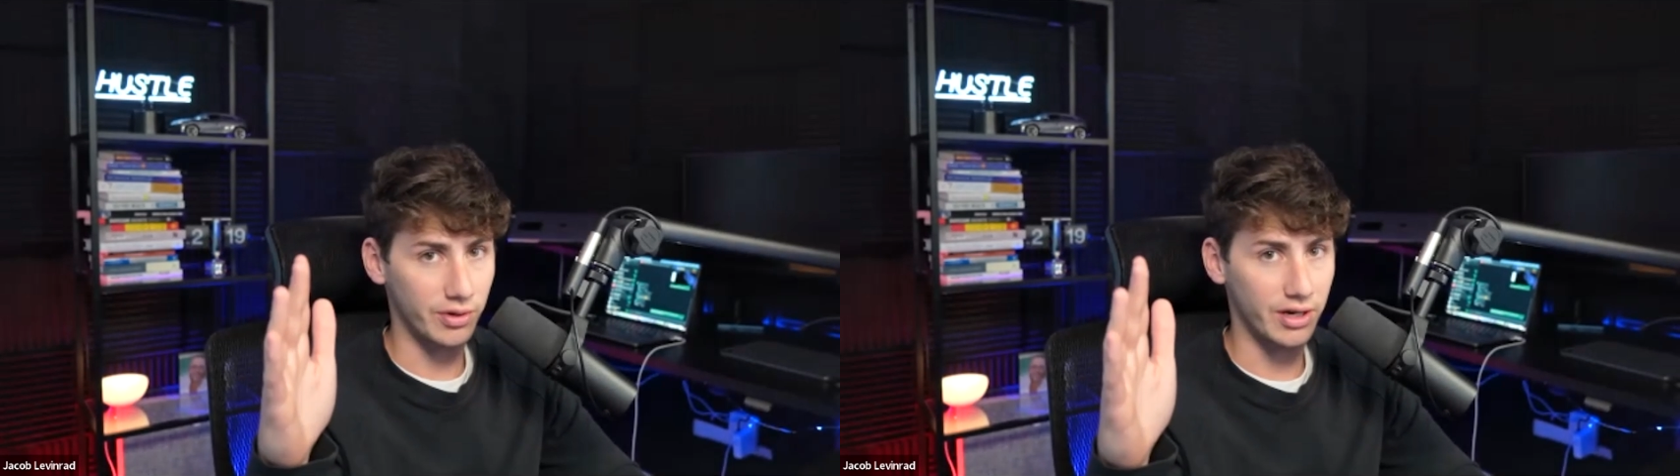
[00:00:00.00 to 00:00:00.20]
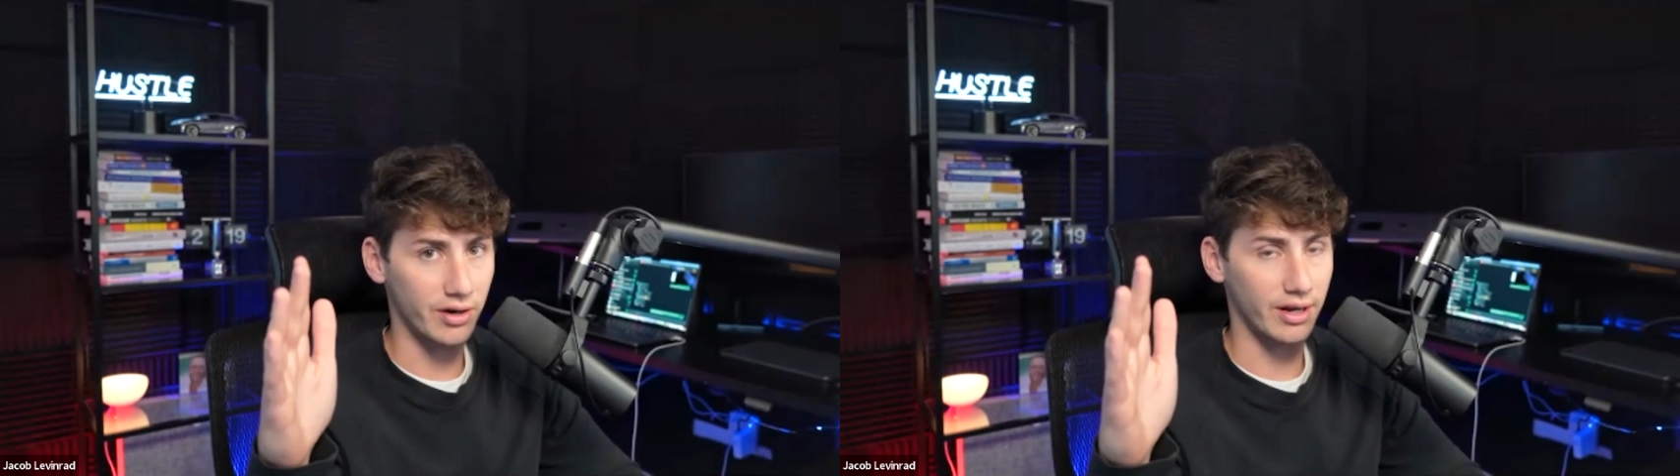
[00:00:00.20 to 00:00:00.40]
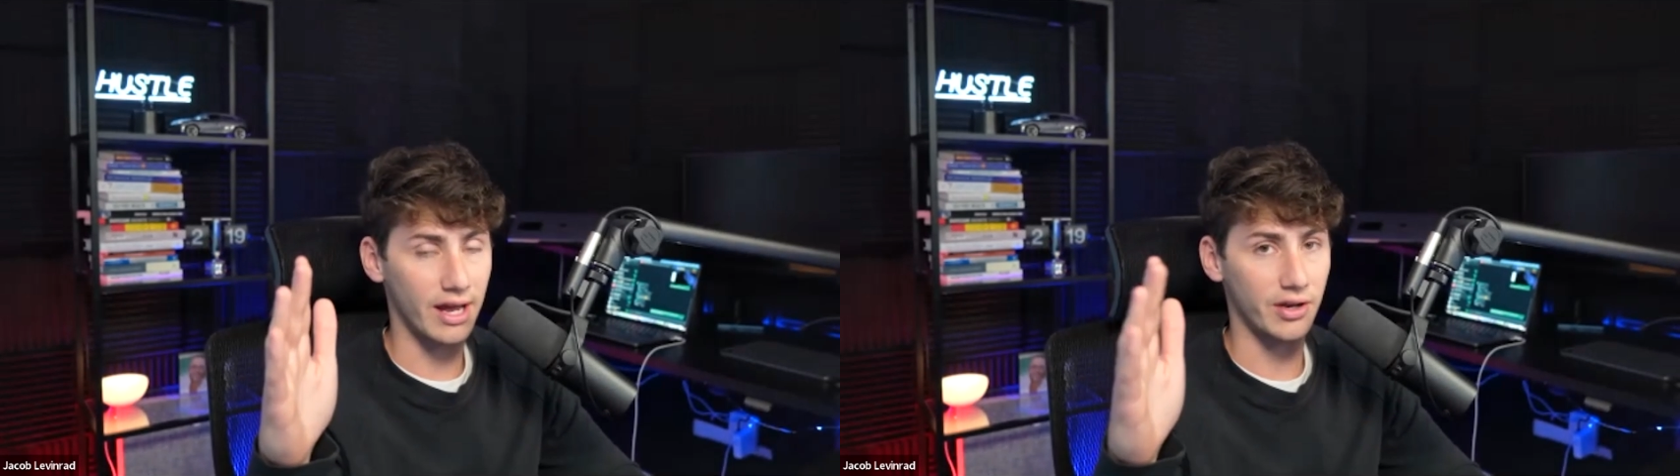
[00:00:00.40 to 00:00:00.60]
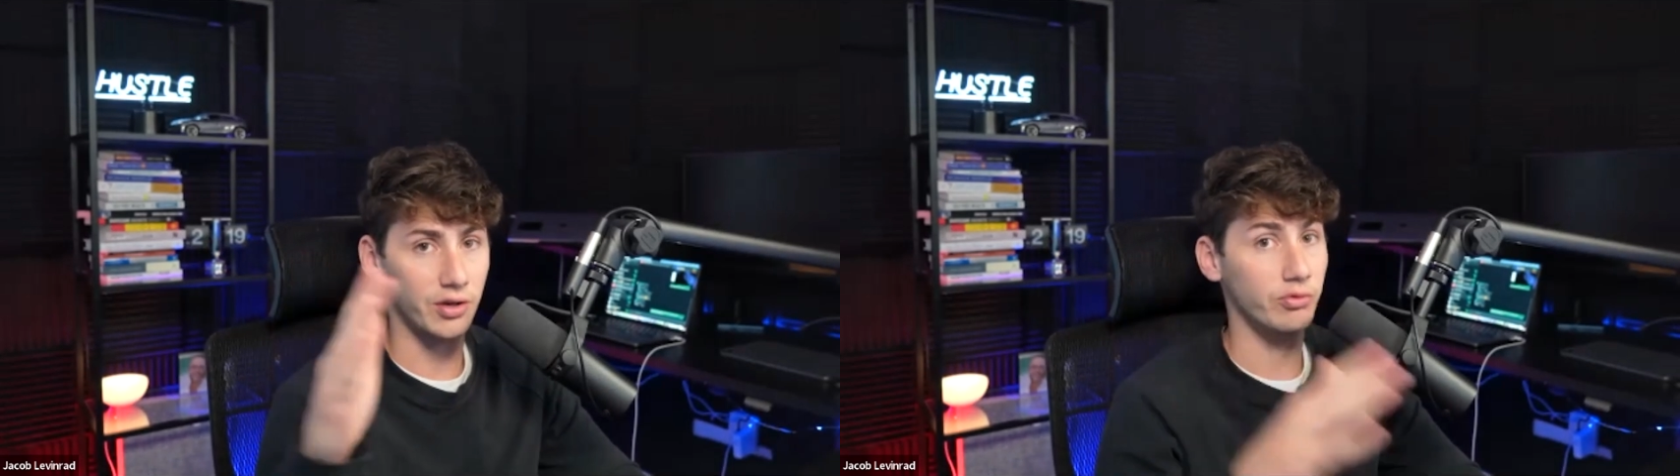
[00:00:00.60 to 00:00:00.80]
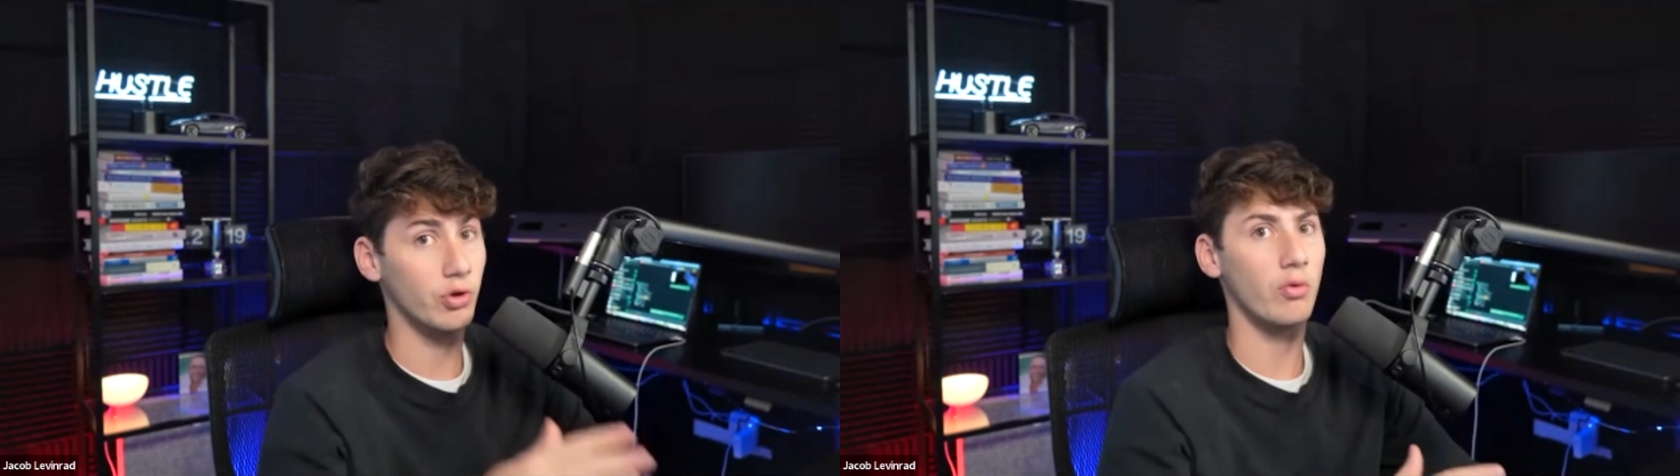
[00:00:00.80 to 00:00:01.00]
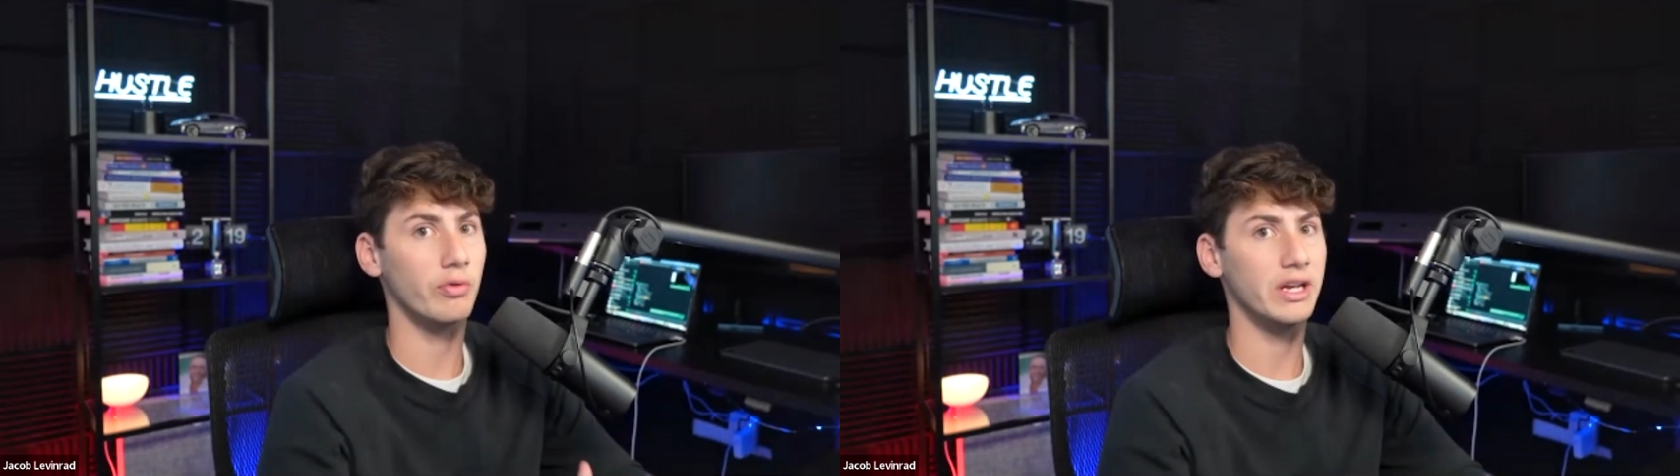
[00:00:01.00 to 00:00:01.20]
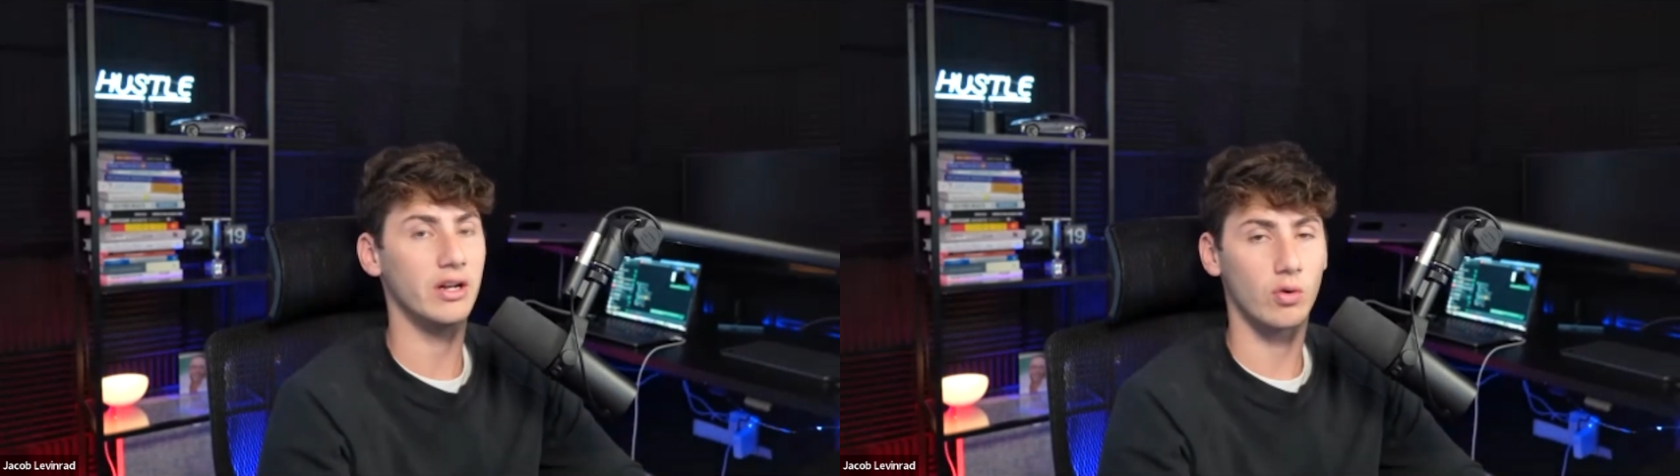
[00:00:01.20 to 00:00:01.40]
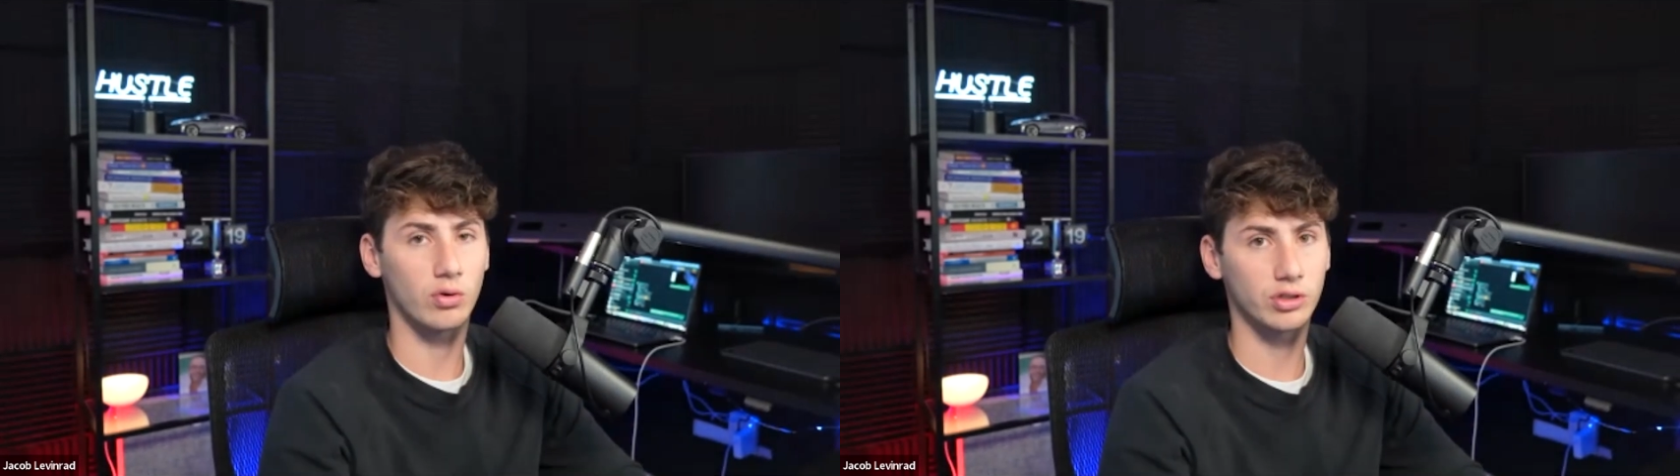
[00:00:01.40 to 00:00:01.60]
you here again, you don't need a
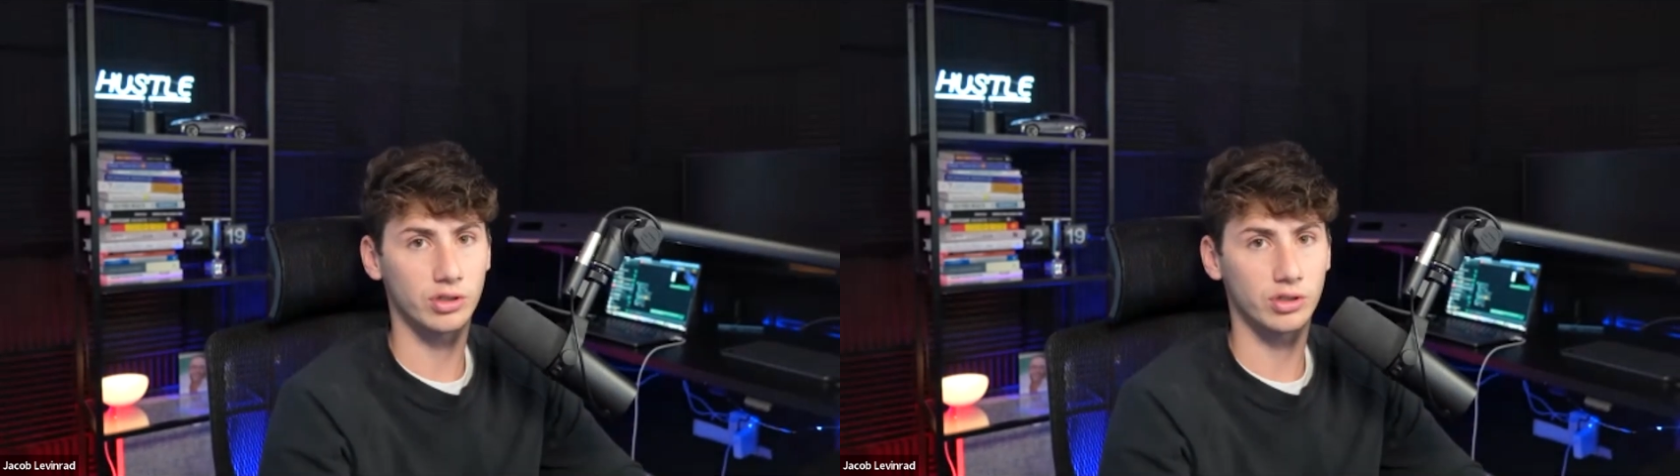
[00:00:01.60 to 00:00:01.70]
course